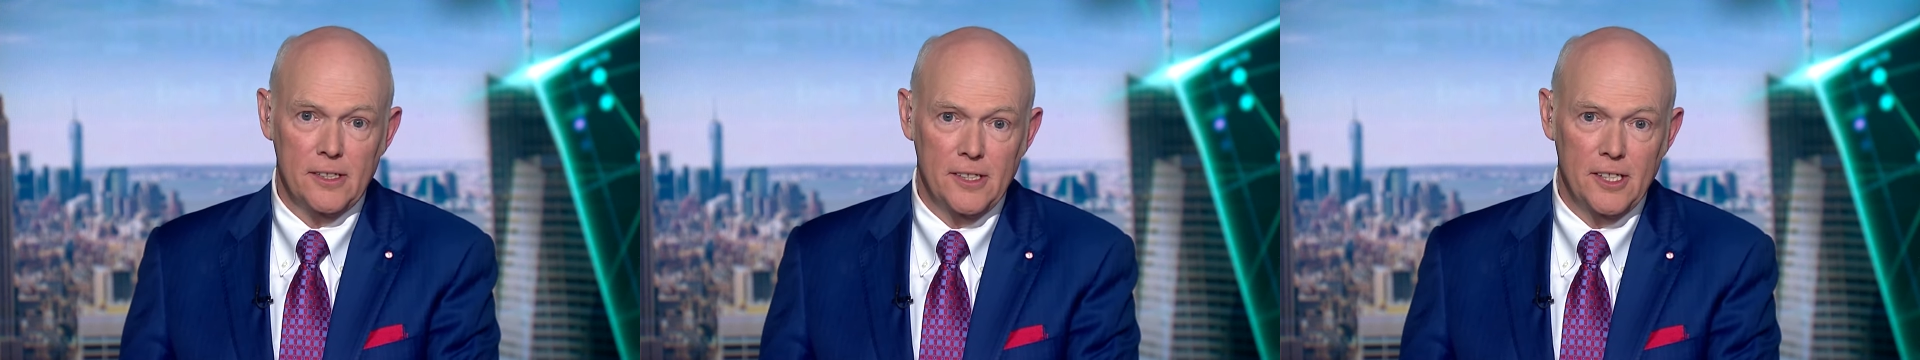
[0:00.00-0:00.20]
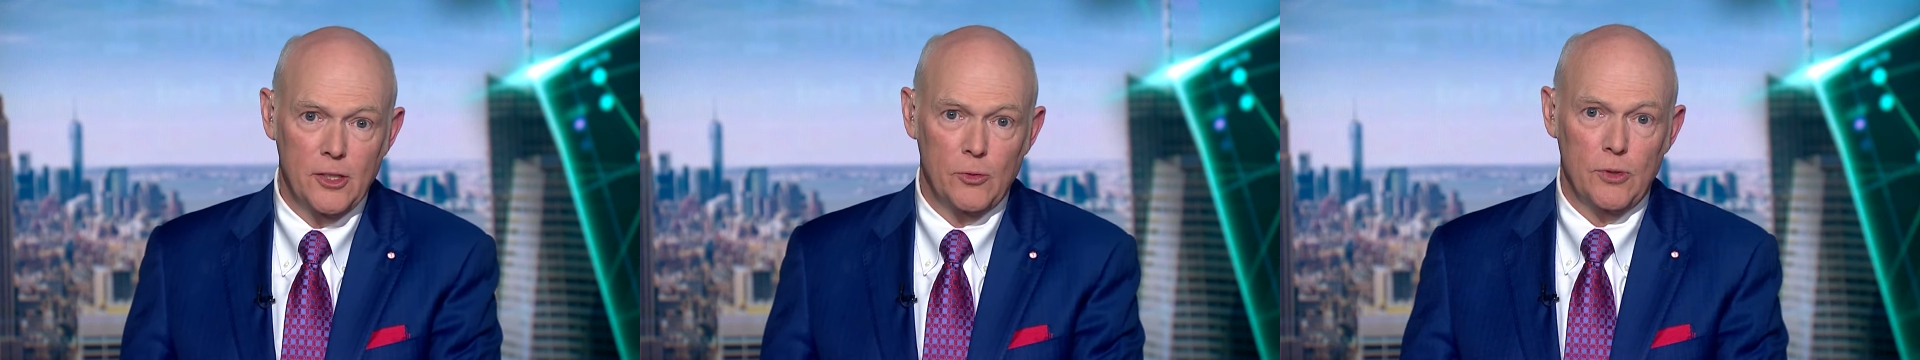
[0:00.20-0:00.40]

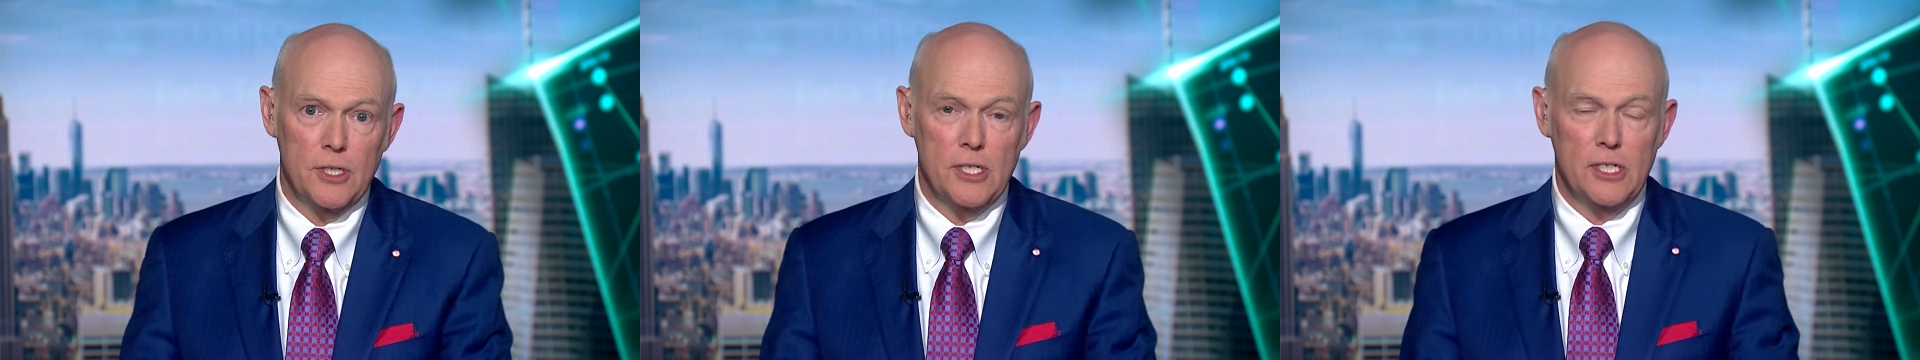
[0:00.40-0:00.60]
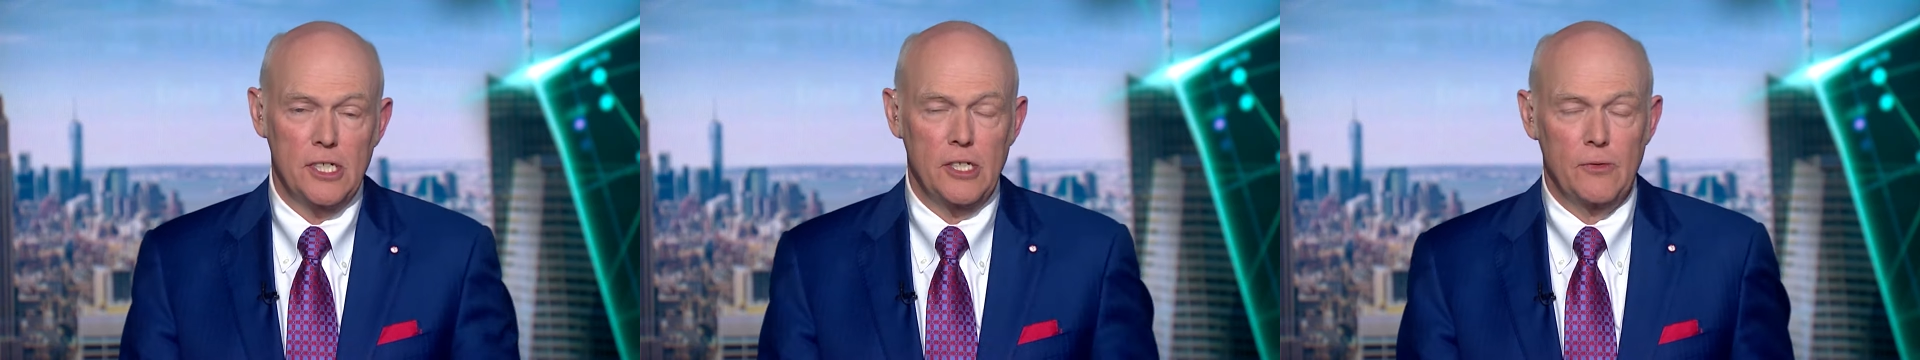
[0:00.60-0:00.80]
and
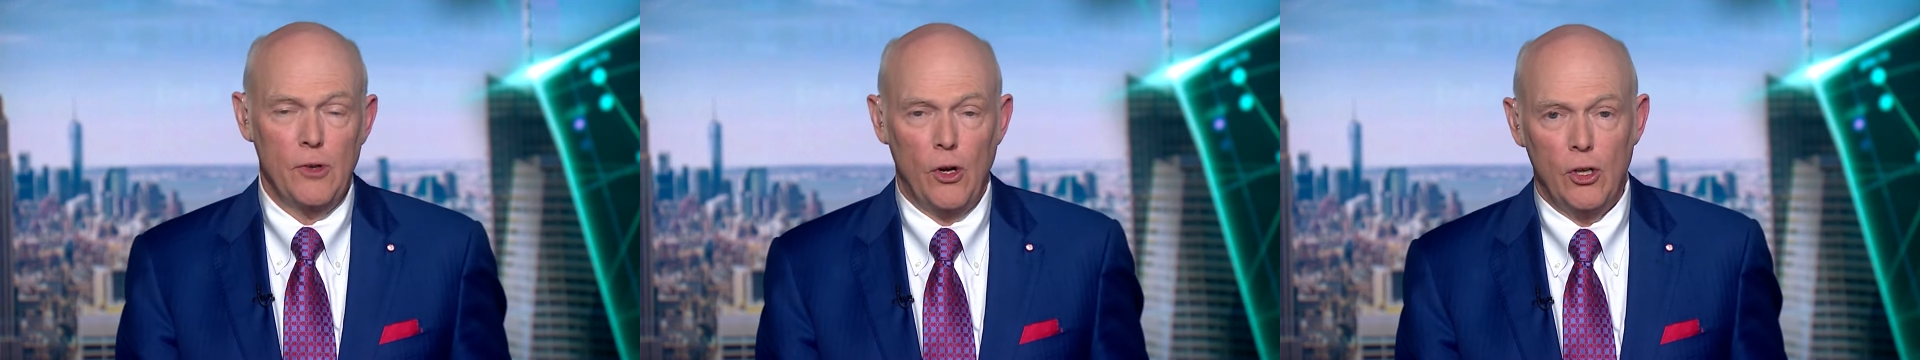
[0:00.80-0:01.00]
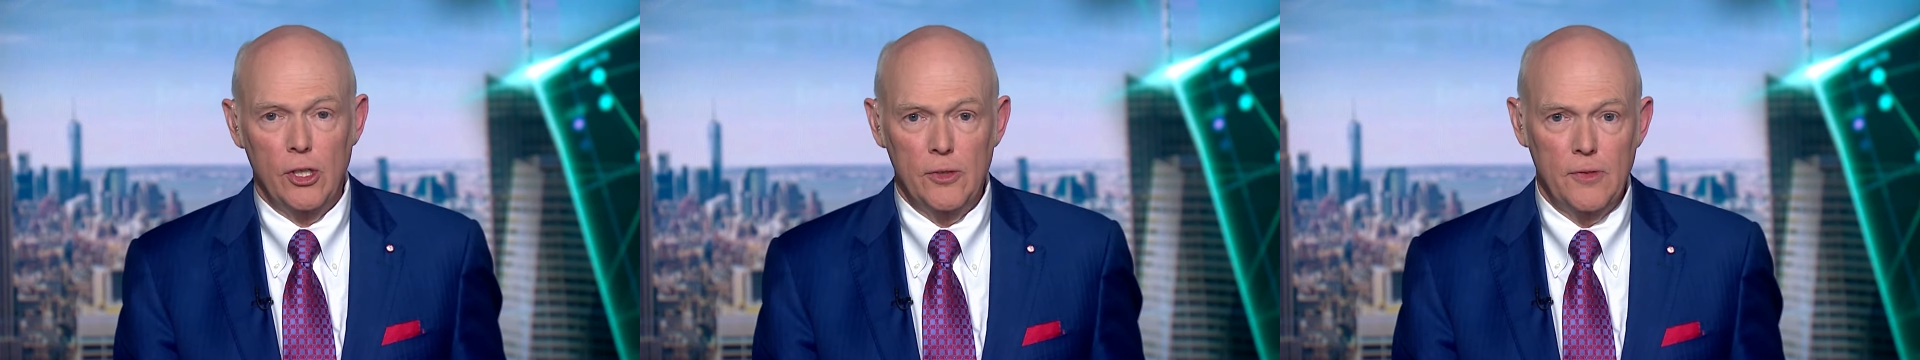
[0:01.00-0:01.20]
received
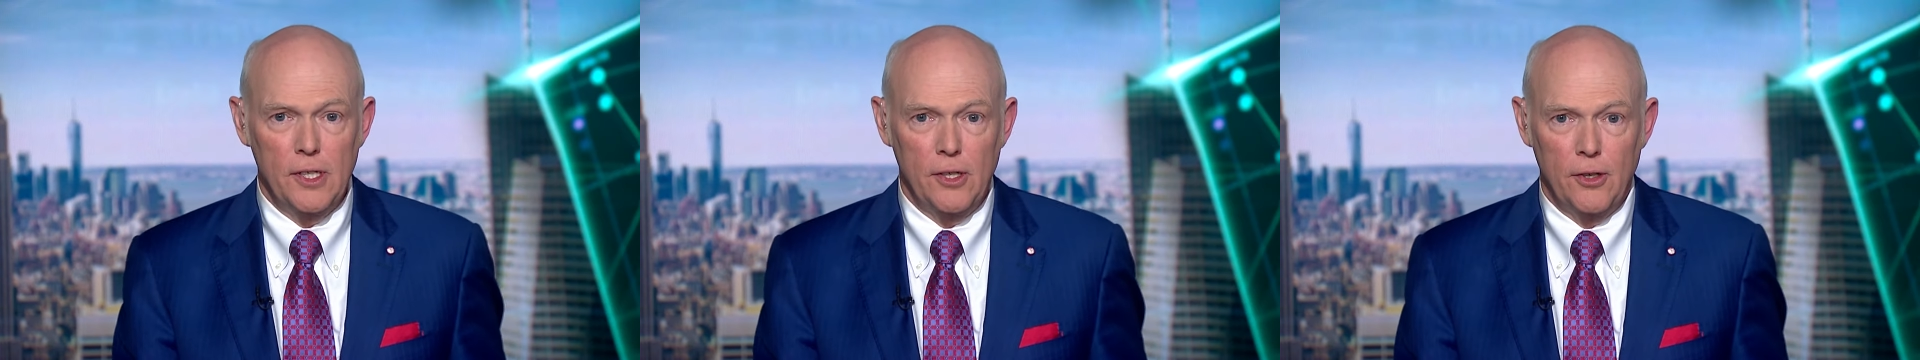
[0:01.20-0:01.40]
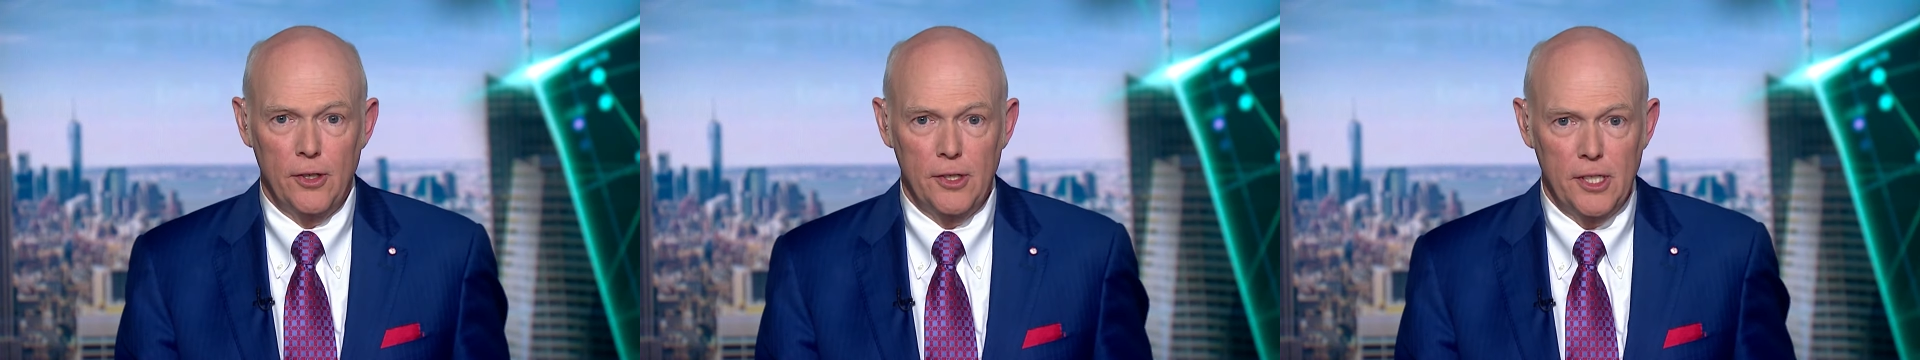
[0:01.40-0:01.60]
all of the
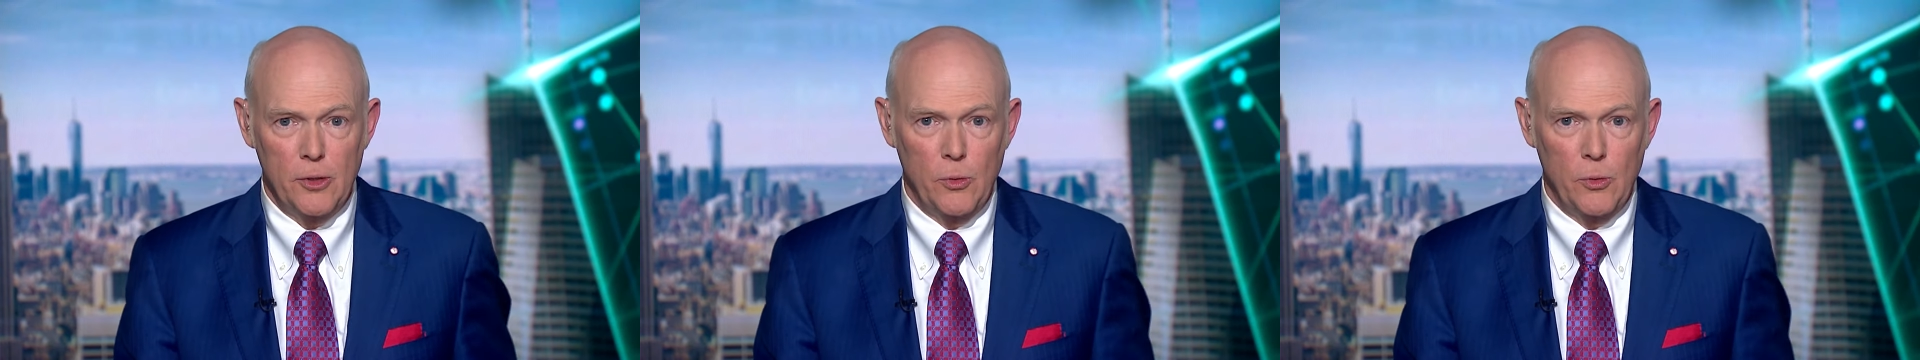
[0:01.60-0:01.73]
R D